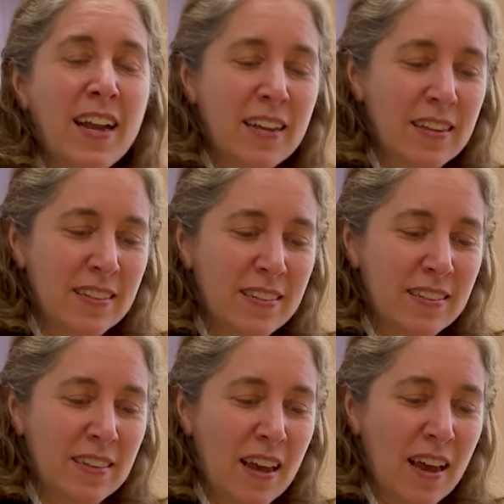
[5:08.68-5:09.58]

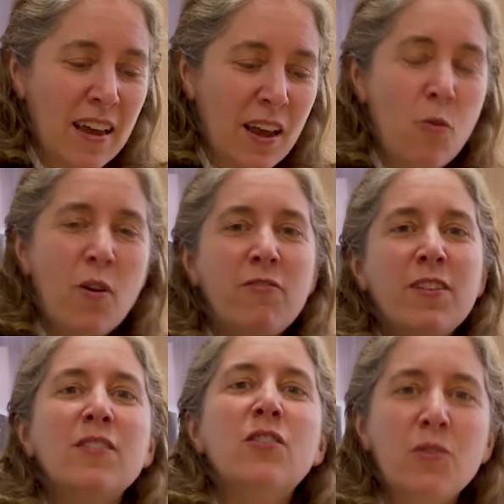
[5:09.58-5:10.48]
is
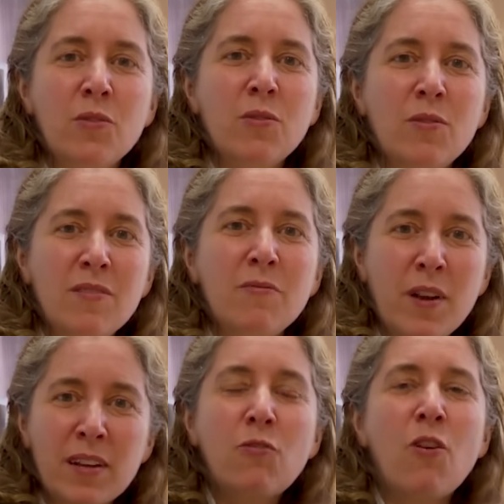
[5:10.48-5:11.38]
equivalent to
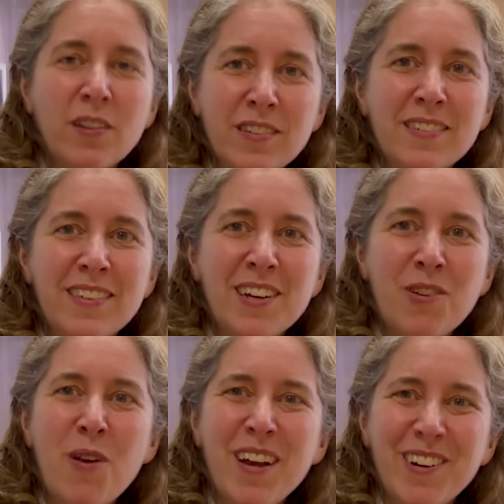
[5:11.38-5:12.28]
when it crosses the
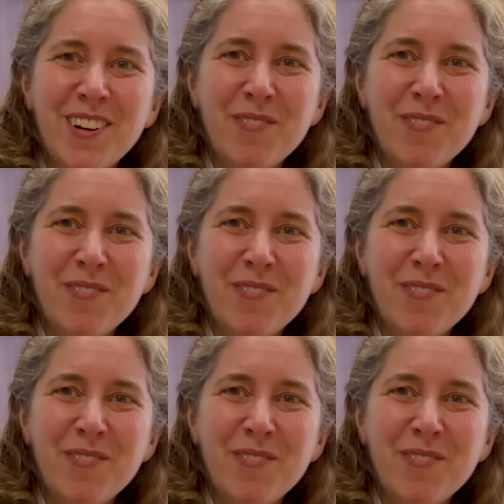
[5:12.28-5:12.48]
equator.